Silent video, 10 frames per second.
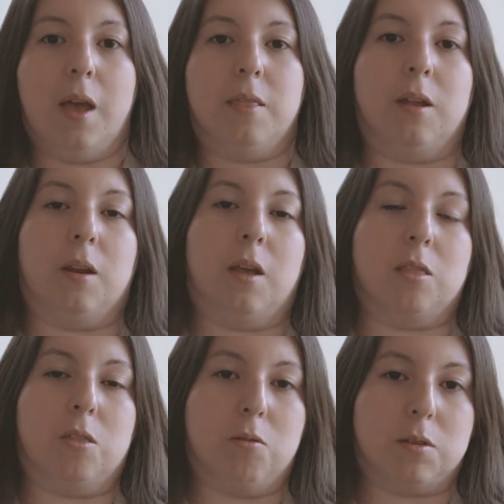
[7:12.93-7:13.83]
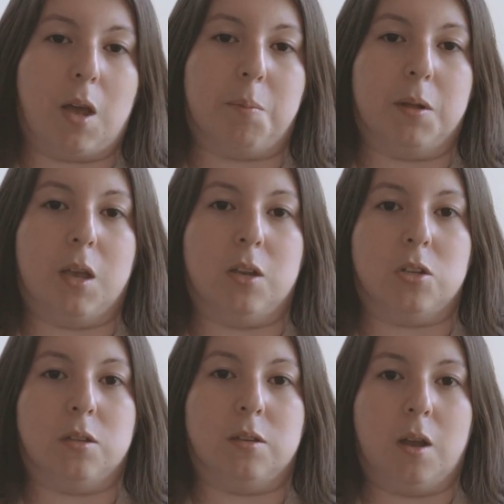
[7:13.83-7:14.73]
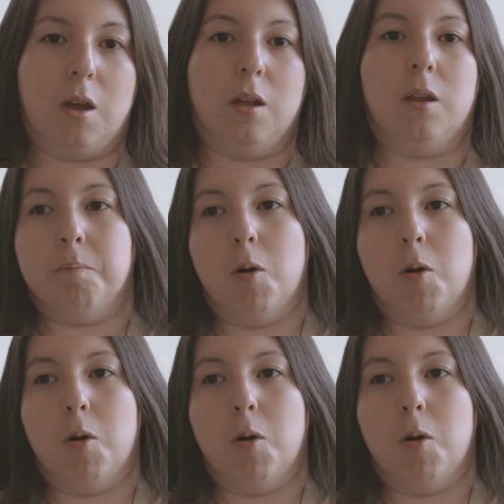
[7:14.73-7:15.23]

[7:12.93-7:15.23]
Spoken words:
and then get those applications done.